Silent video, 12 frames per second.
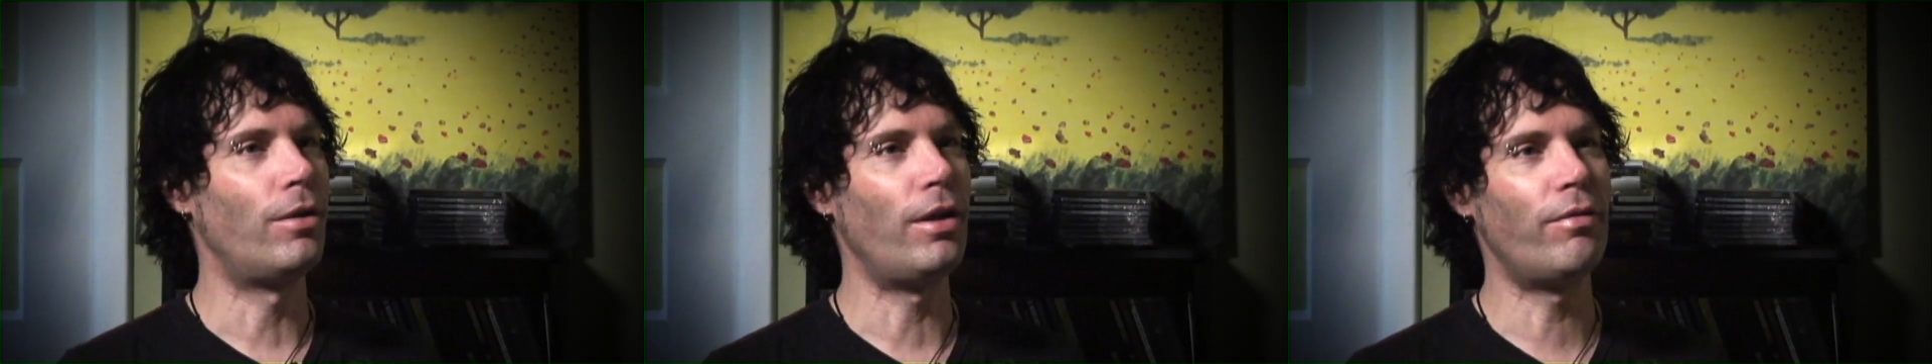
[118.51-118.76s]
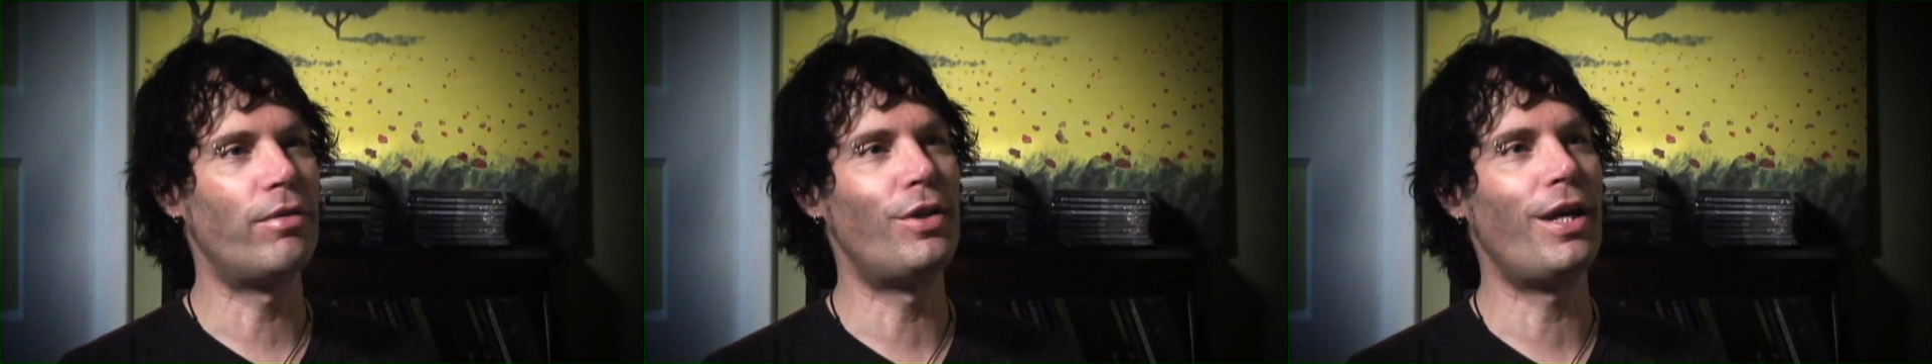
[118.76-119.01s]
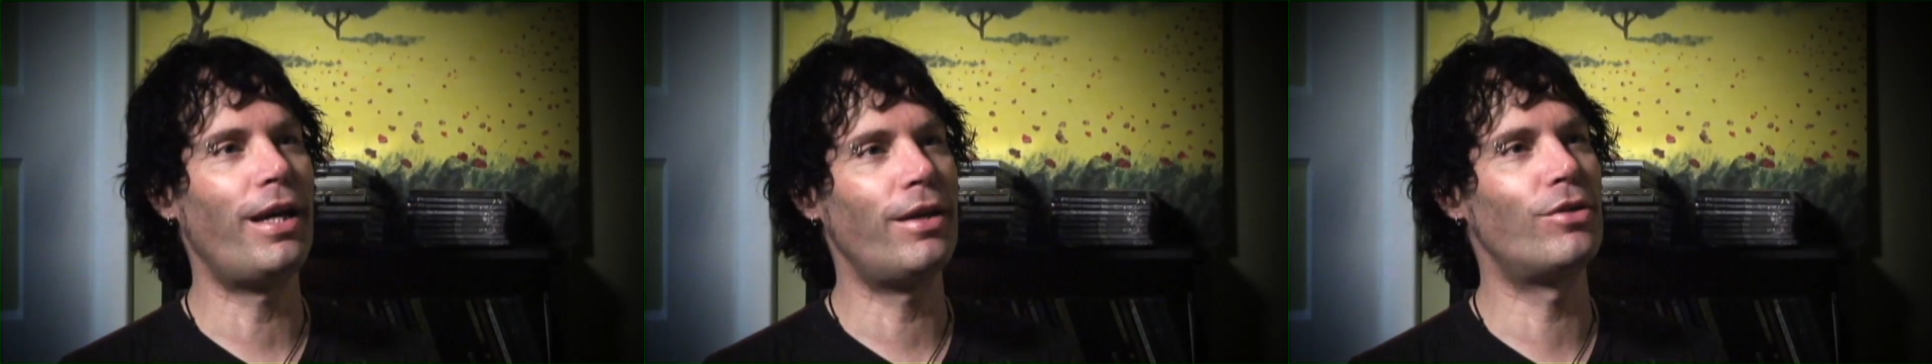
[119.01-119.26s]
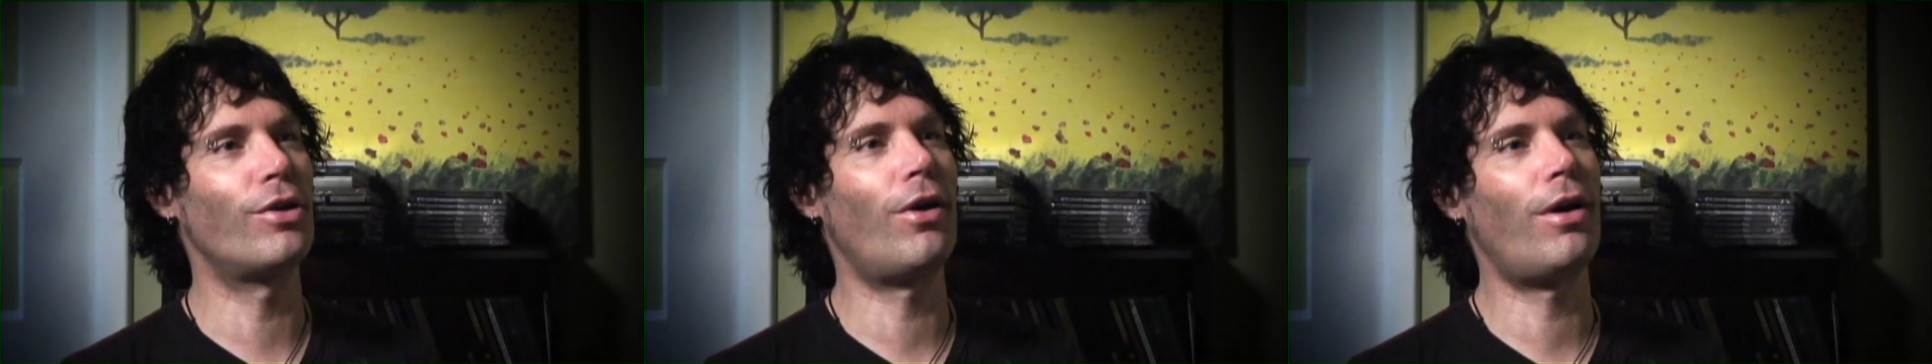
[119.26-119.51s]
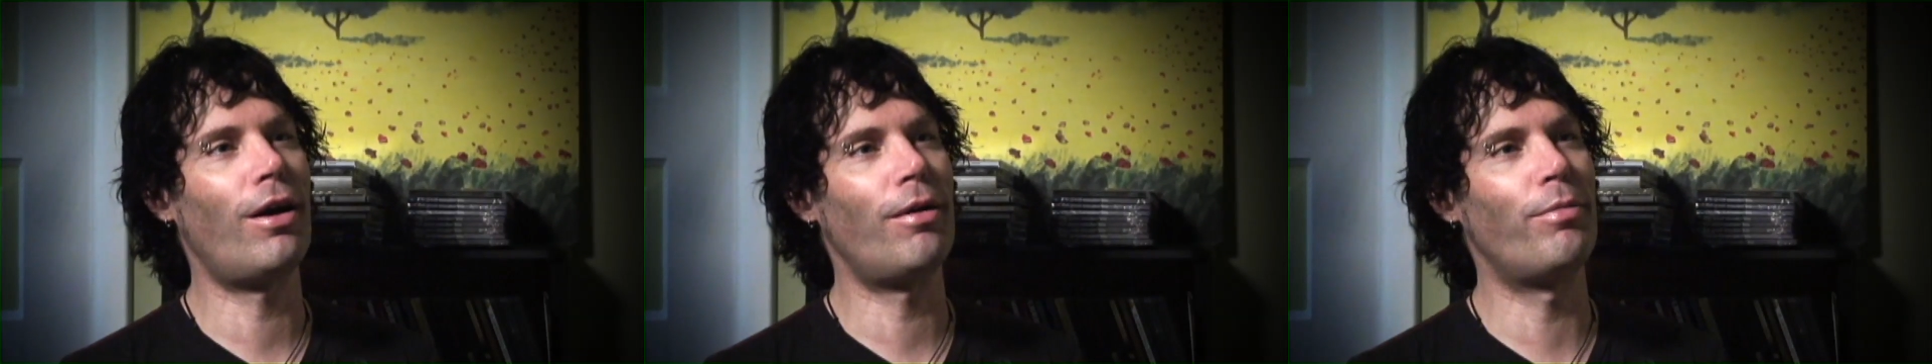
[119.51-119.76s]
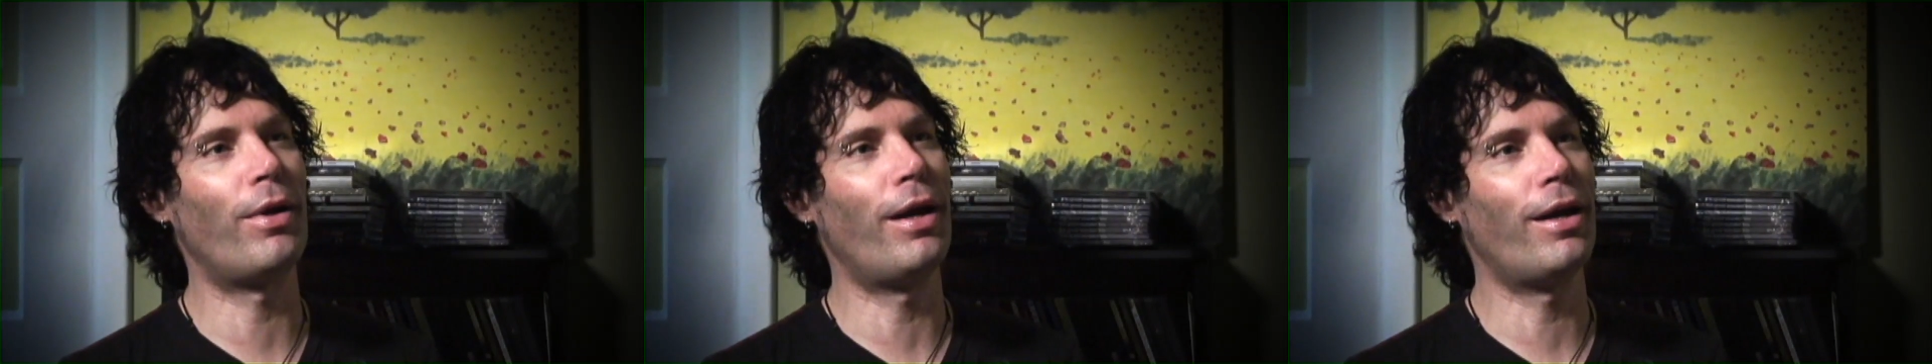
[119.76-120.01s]
leave the day
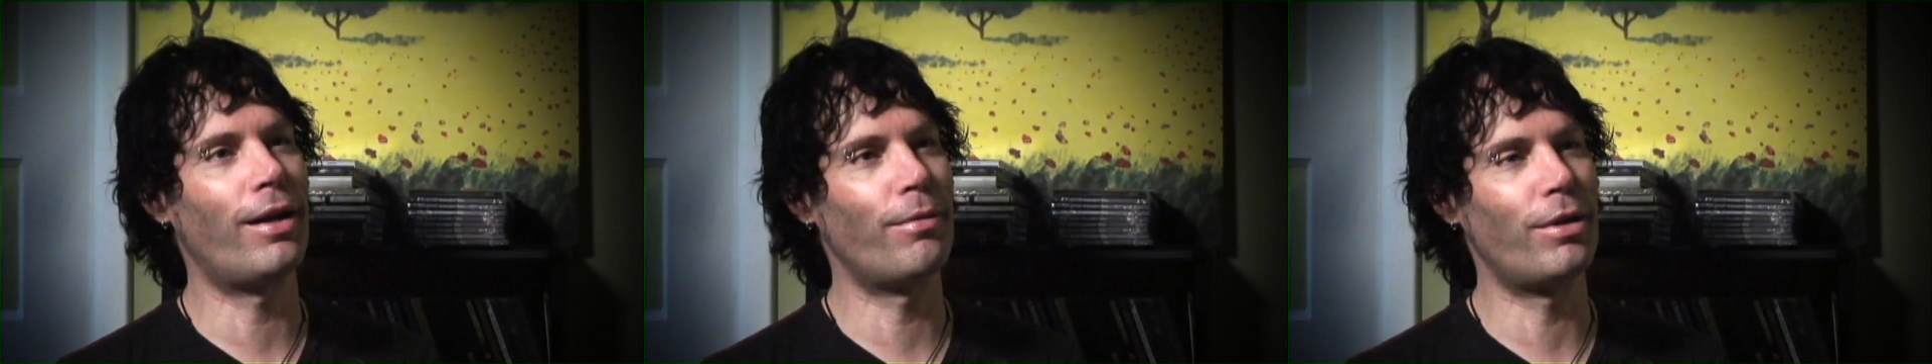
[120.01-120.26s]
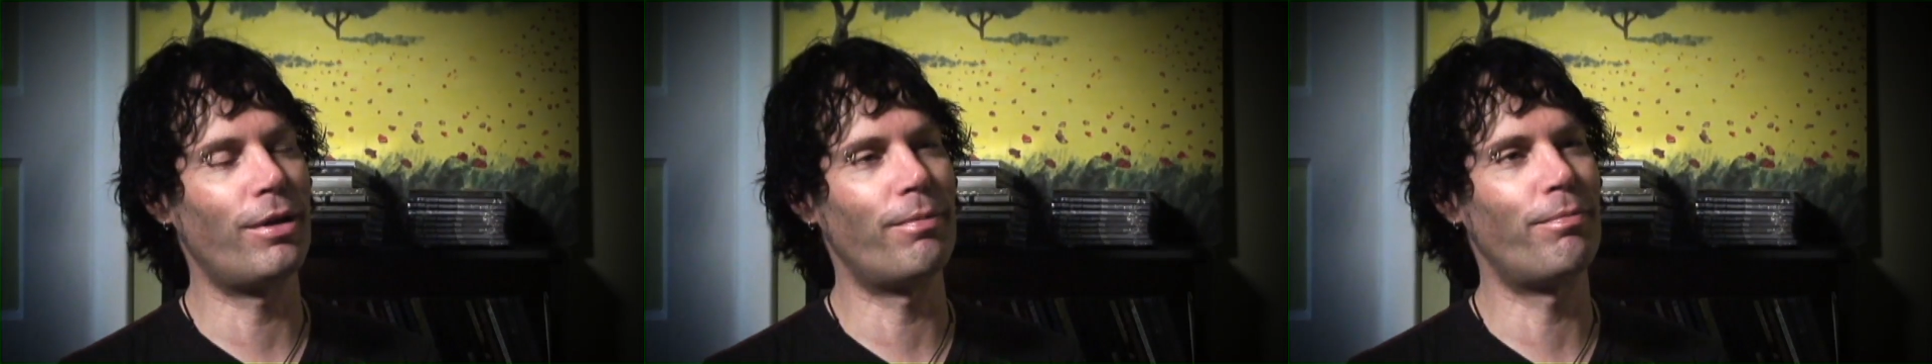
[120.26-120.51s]
job, and I'm